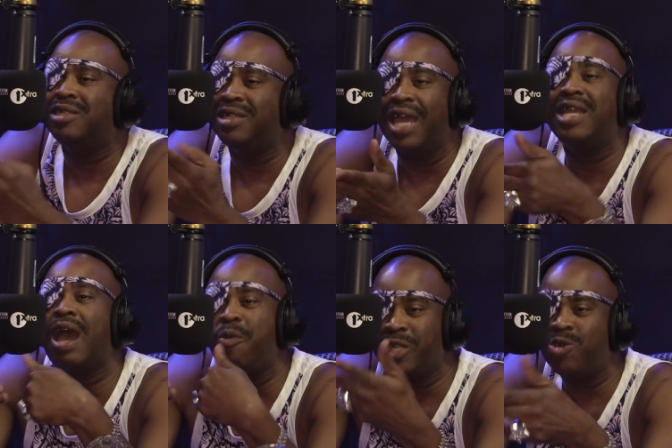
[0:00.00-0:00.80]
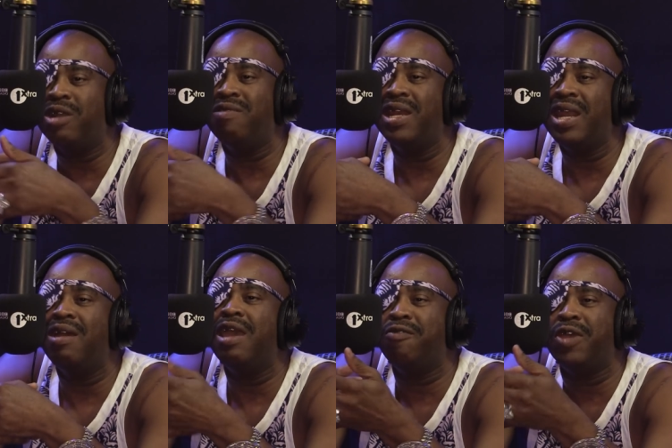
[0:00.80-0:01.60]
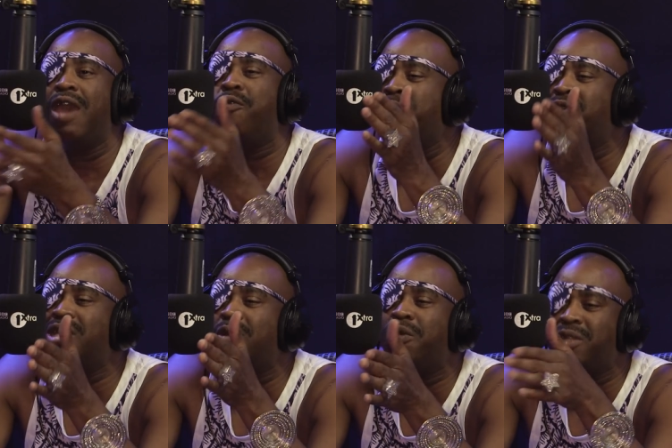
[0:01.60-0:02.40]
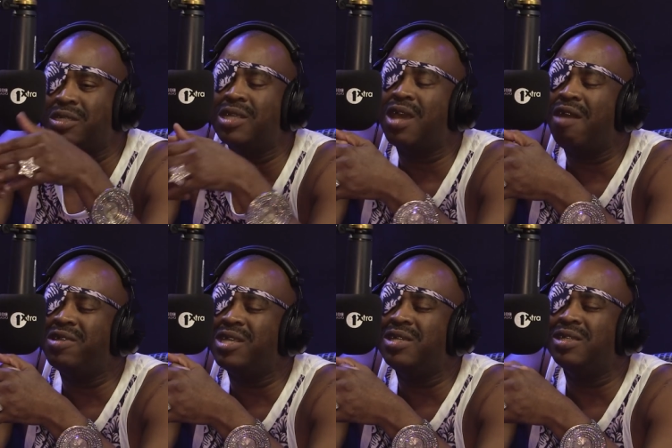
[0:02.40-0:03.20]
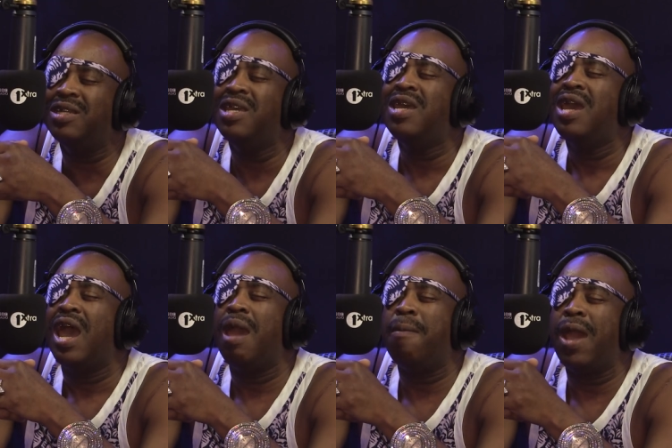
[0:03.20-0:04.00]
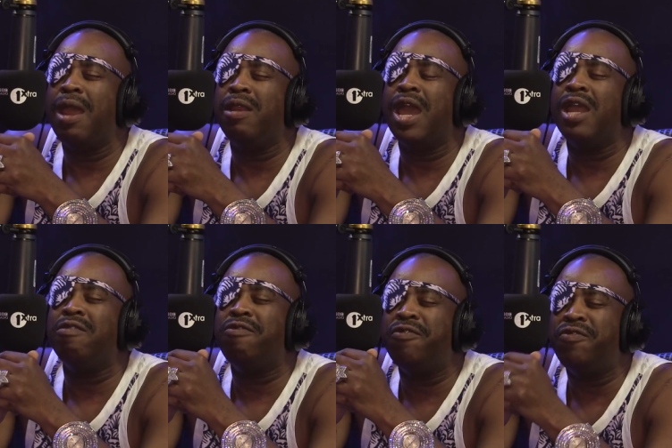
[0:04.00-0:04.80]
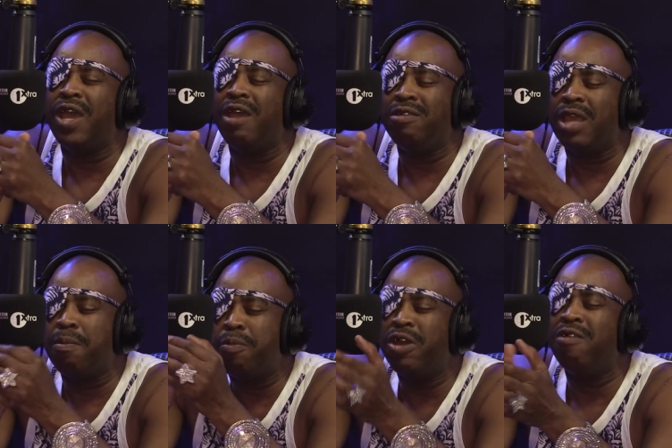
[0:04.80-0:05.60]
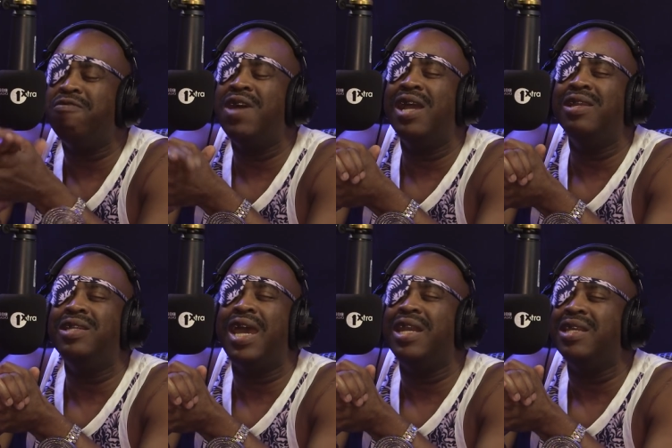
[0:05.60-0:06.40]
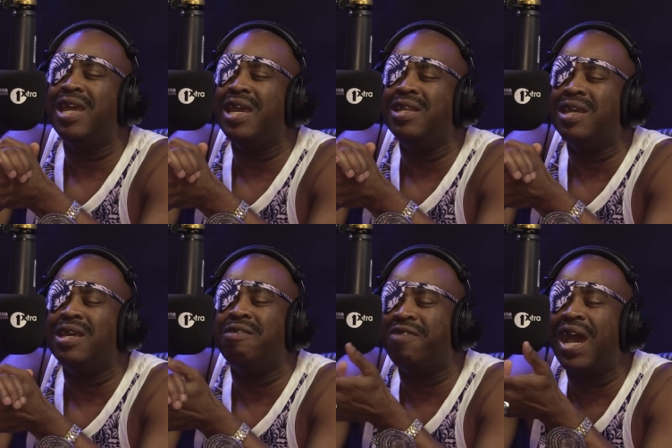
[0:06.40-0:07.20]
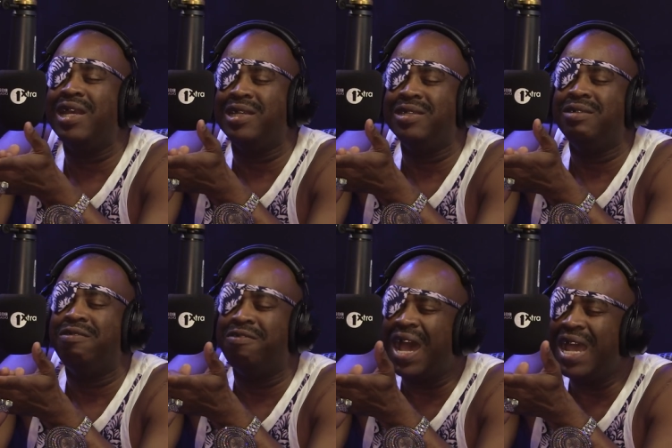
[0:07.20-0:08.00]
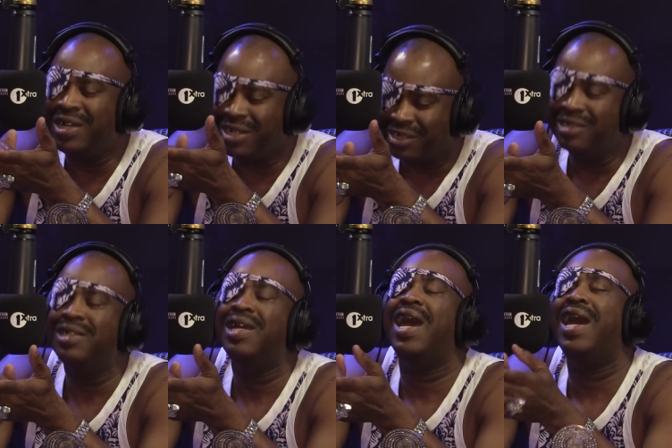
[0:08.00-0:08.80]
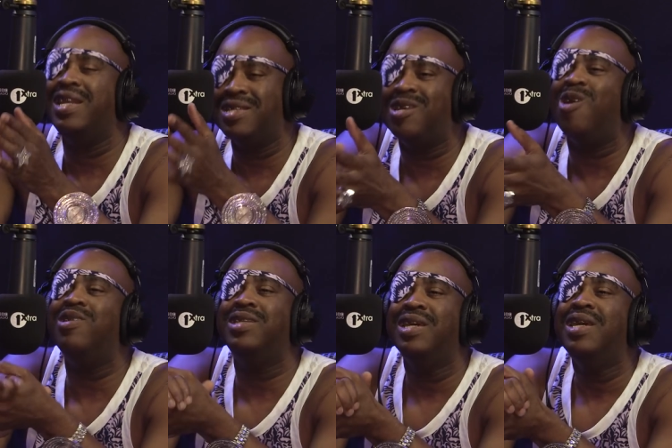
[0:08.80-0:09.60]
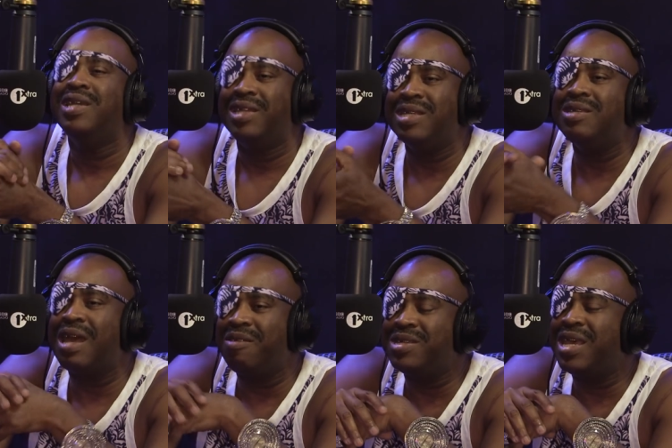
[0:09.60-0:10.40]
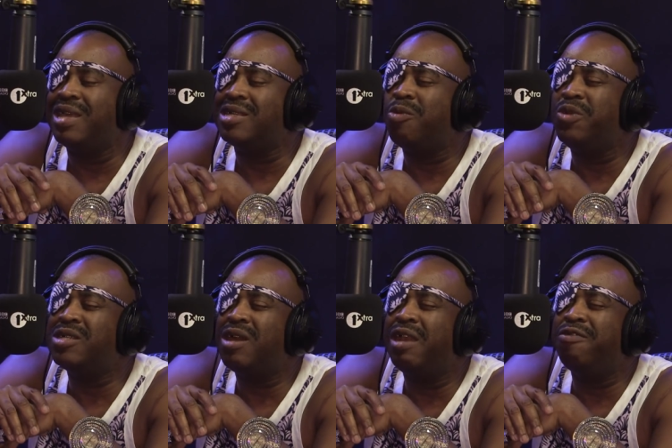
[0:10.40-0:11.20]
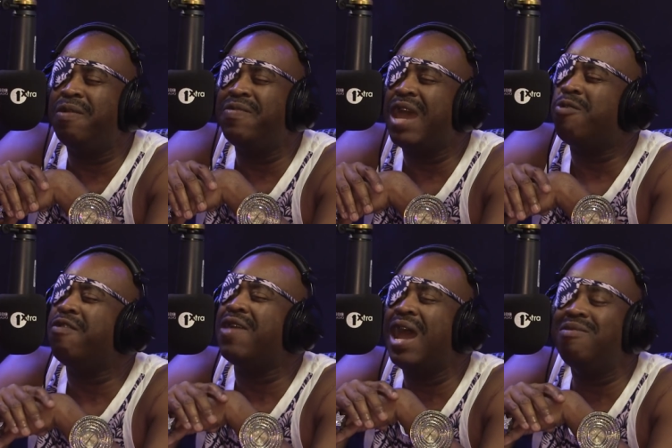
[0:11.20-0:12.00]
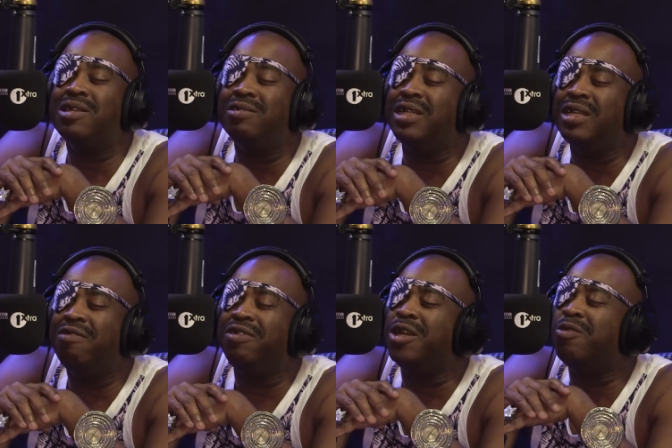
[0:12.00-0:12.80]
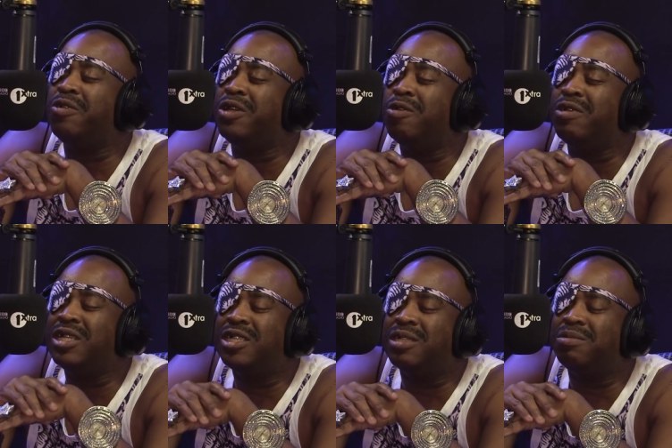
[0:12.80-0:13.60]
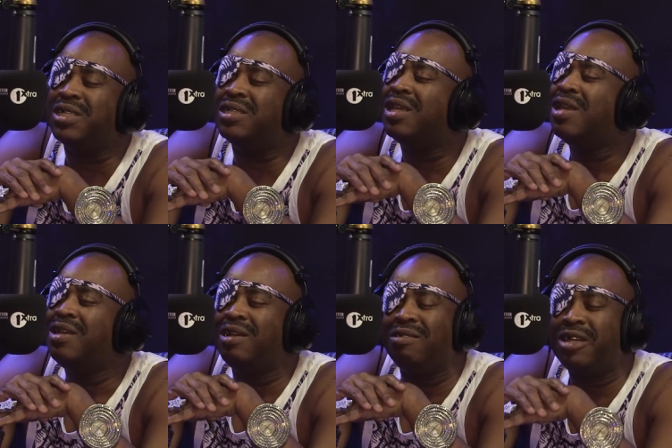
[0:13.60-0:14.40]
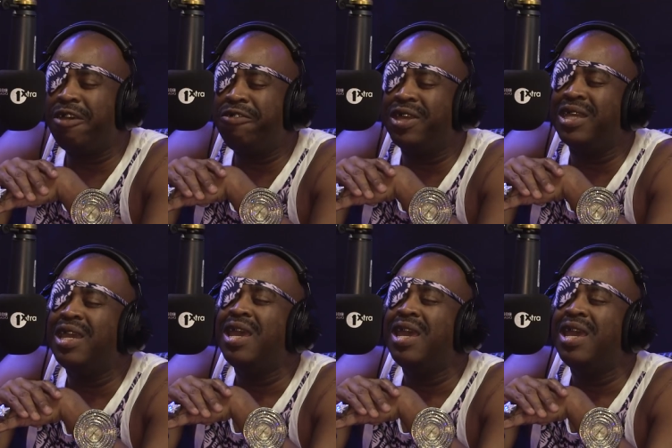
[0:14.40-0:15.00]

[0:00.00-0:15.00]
like how we talking right now, right. and we would take we, this conversation and and, and and, and put it on violent and it, and, and vinyl, vinyl and it's sold. Yeah. This is how I'm saying. So we started from that with absolutely nothing, no no instruments, no nothing